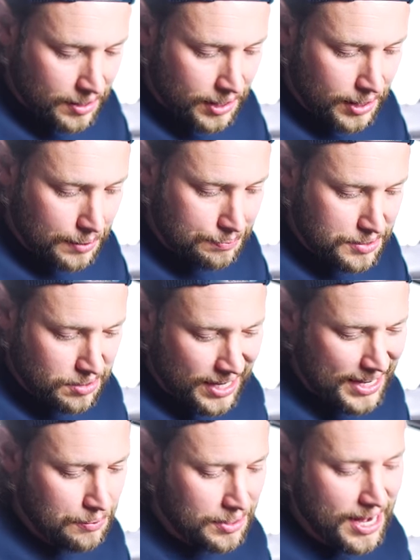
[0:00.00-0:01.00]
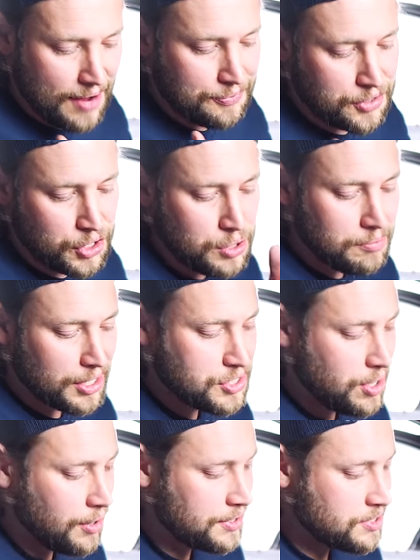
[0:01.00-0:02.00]
Um, so I didn't want to have too
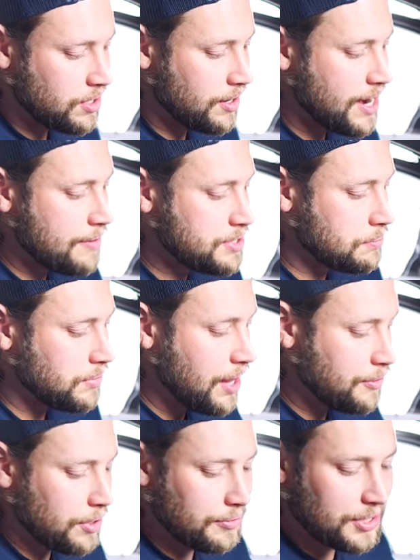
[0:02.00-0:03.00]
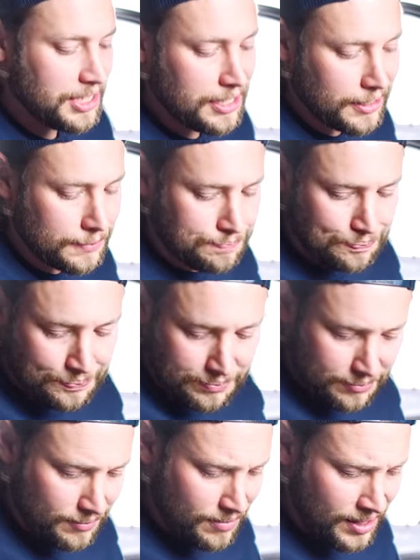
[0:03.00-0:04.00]
much Alcantara. I have some leather over here
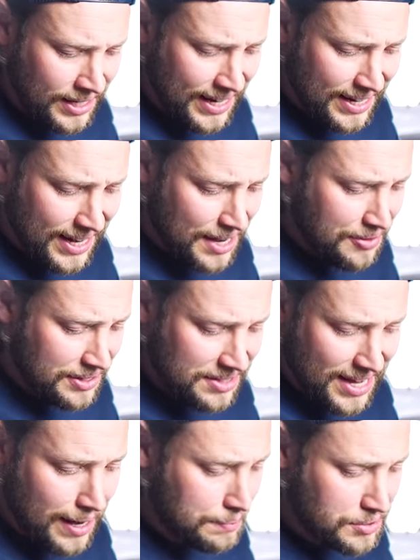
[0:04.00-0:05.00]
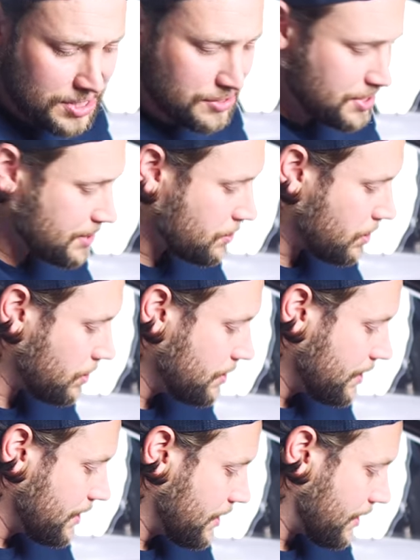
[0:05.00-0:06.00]
and I think the M stitching and all,
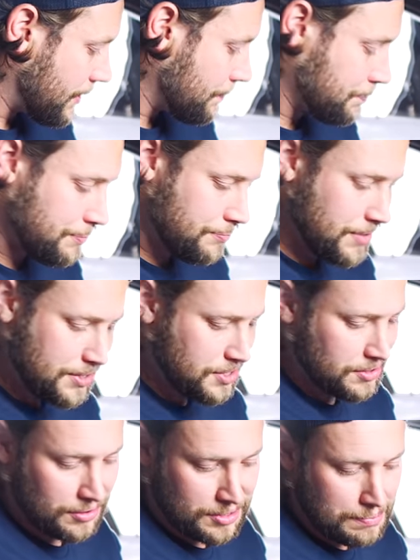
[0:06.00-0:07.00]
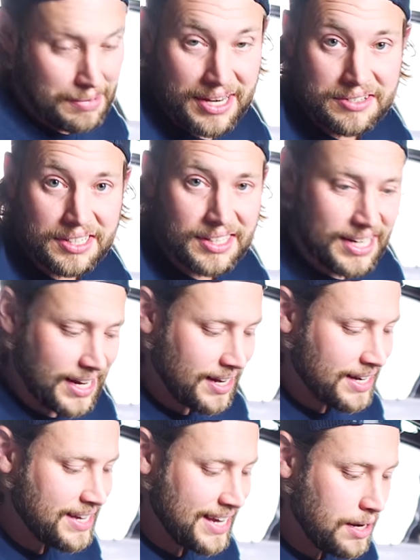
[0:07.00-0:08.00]
um, it just looks amazing
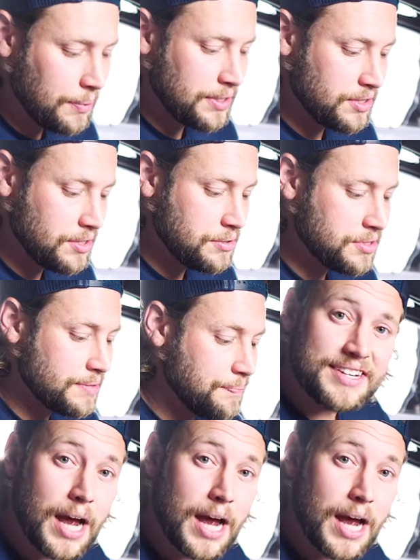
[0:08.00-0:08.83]
and I can't wait to use it.